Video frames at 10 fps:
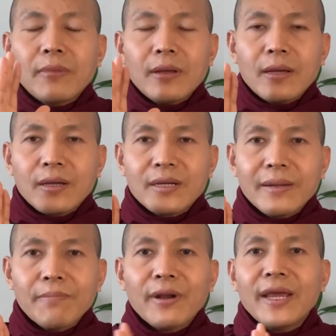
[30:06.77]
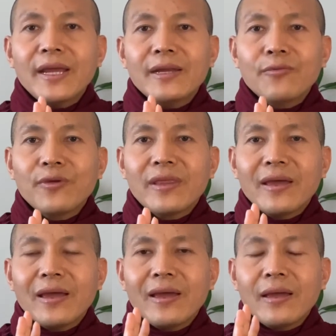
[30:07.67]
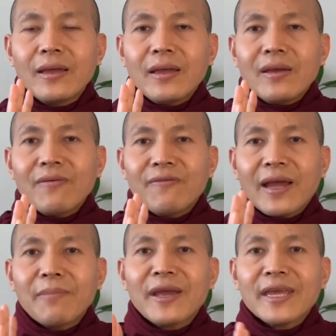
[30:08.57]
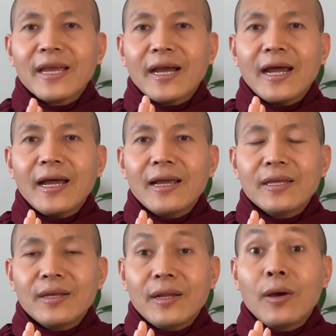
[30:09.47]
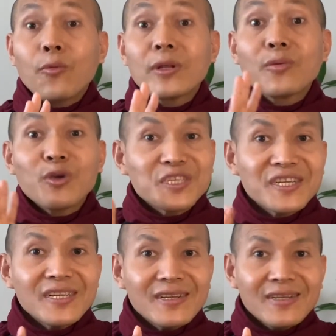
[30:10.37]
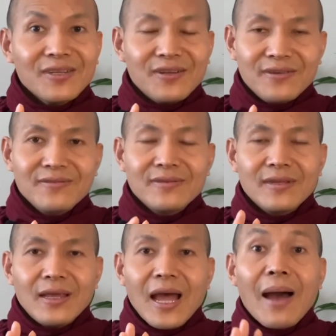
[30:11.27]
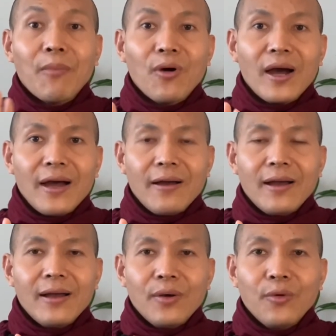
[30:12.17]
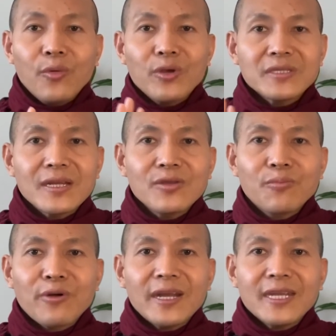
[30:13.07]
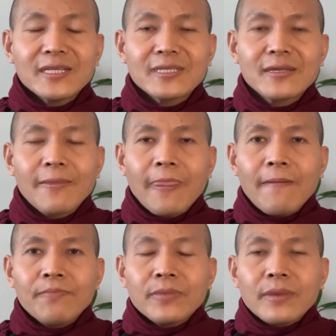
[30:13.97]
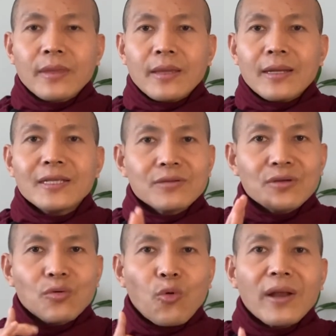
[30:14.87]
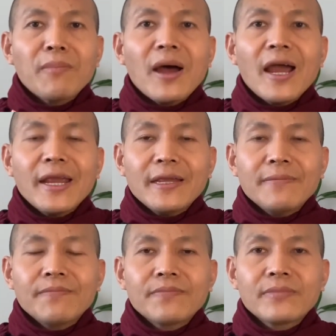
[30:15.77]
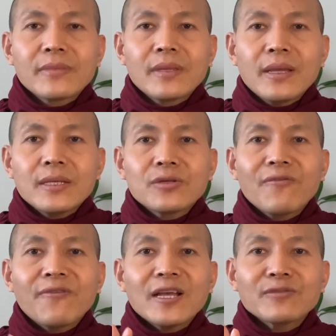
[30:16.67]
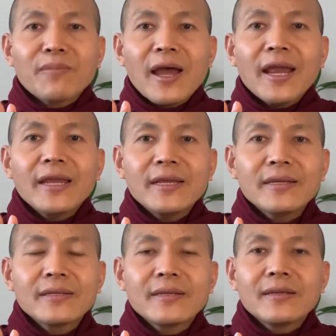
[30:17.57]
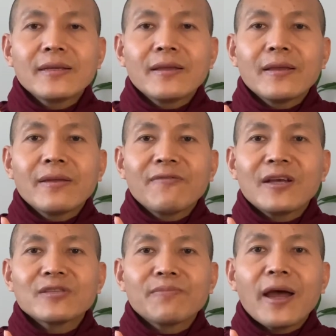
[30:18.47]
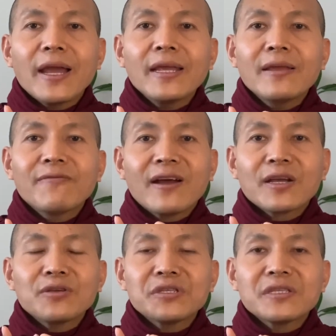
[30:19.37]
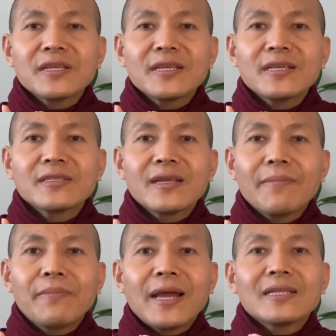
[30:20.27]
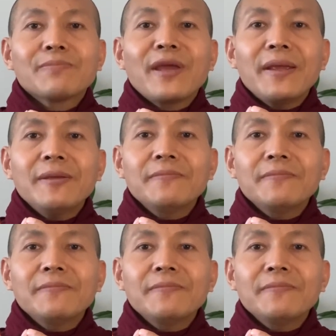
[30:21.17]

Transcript: contemplate with the five making up, you know, with wisdom, you know, amoha. With wisdom, you practice. This is also one mind. So first mind, first consciousness is the bad pain.